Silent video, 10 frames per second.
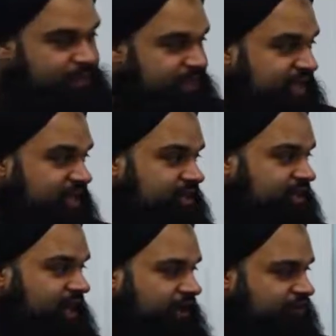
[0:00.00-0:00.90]
Then
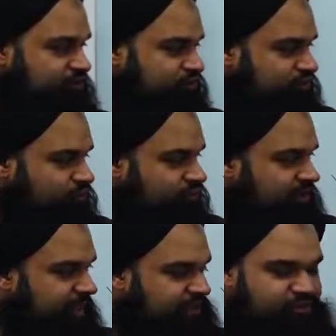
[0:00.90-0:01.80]
the other two schools,
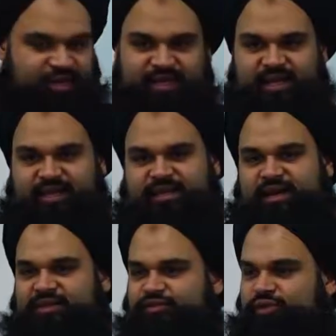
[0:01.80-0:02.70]
the Maturidi and
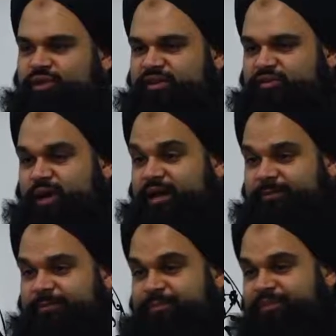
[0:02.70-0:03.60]
Ash'ari school is
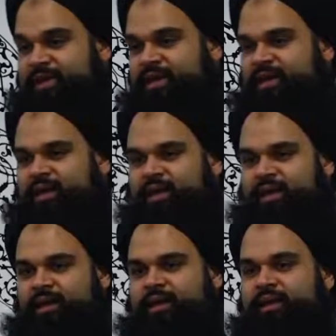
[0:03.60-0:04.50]
what?
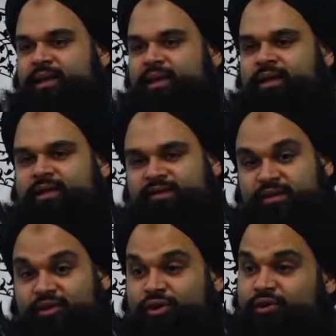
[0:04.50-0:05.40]
He
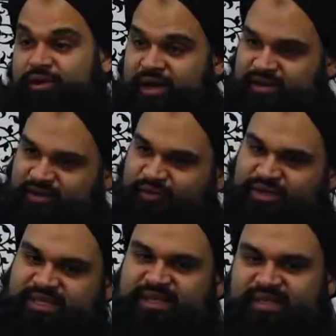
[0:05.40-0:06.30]
said, no, now this
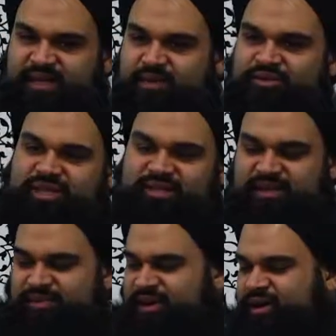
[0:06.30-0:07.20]
Mu'tazila,
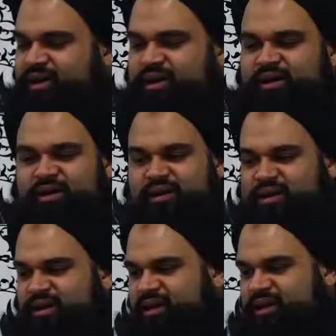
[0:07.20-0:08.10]

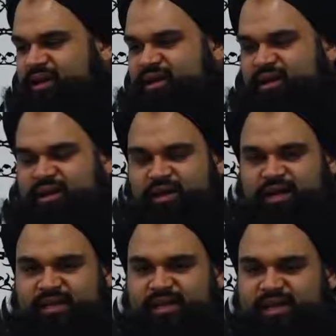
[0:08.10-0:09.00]
Mujassima,
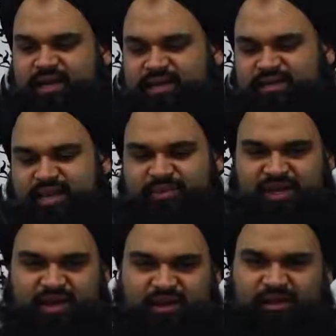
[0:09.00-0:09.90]
Qadariya,
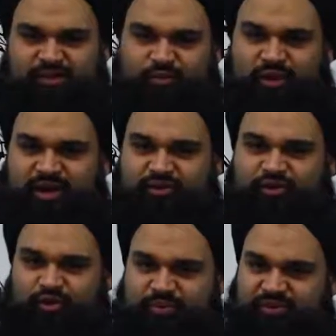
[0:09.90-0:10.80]
Jahmiya, all these weird
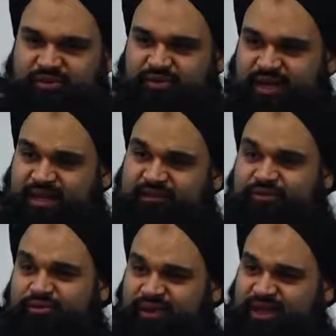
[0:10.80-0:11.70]
groups, right? They've
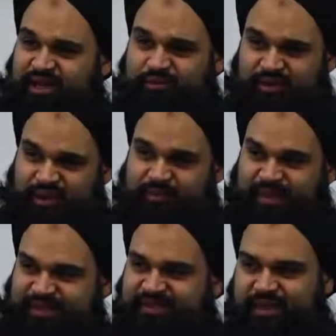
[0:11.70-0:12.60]
really, really
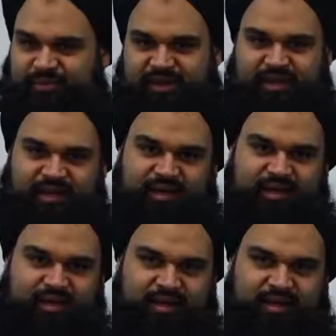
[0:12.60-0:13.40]
messed up the